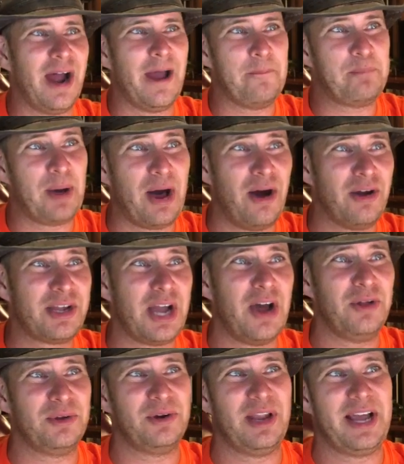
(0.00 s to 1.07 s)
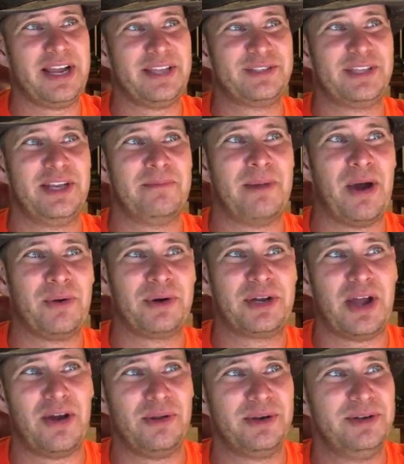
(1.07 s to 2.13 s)
right, Paul Kohler, like is in the motor
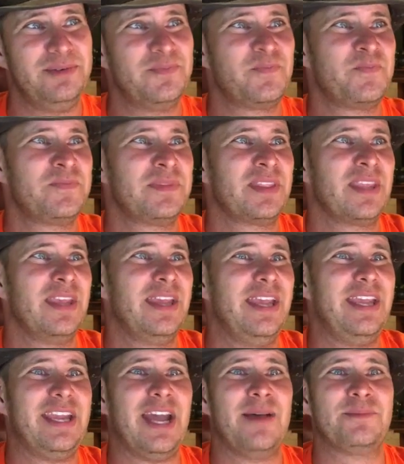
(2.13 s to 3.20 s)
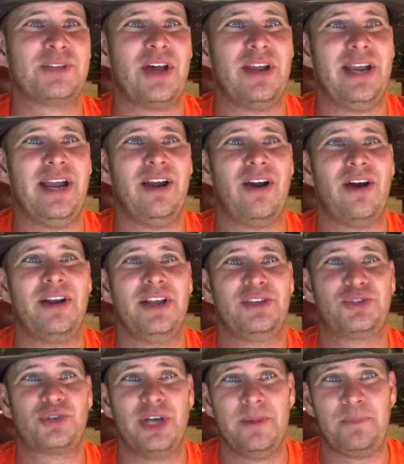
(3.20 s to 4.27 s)
Kohler. He comes on there on the
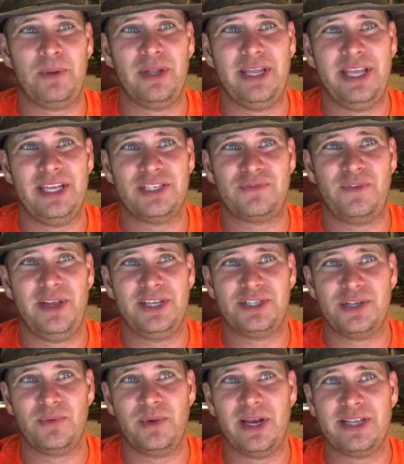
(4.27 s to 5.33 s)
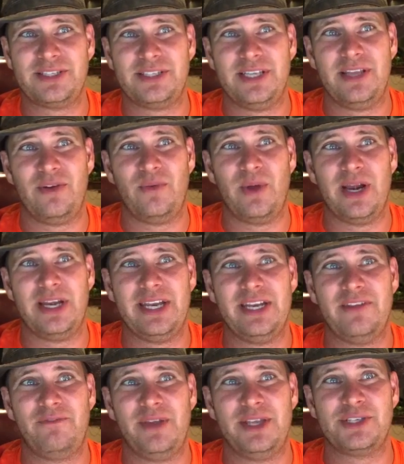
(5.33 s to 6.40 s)
triple hinge video. When I
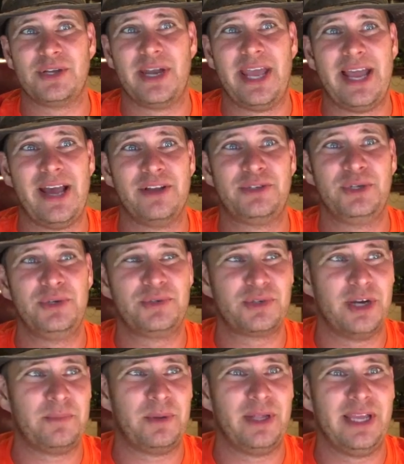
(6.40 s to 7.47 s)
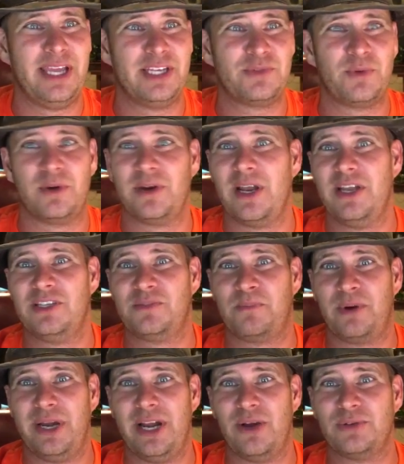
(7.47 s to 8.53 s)
did the video on how to triple hinge, where it's
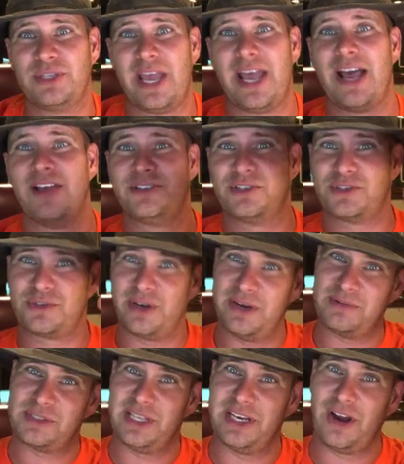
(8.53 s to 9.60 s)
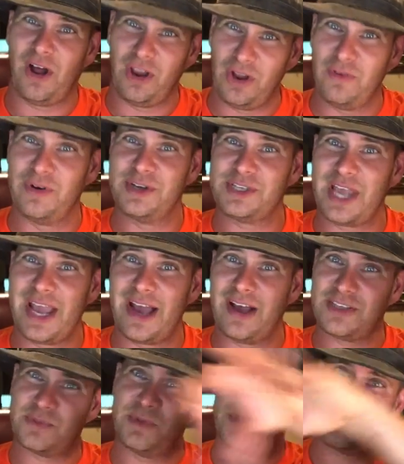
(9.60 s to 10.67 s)
Burrito's house, his tree was leaning all over his
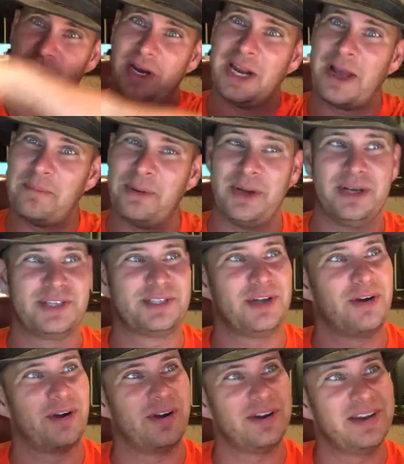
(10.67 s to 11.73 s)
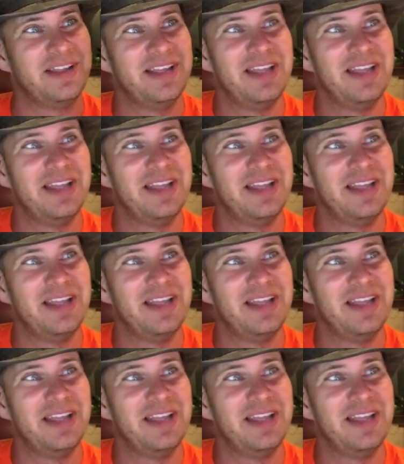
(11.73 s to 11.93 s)
house, and we swung it out and put it in his yard.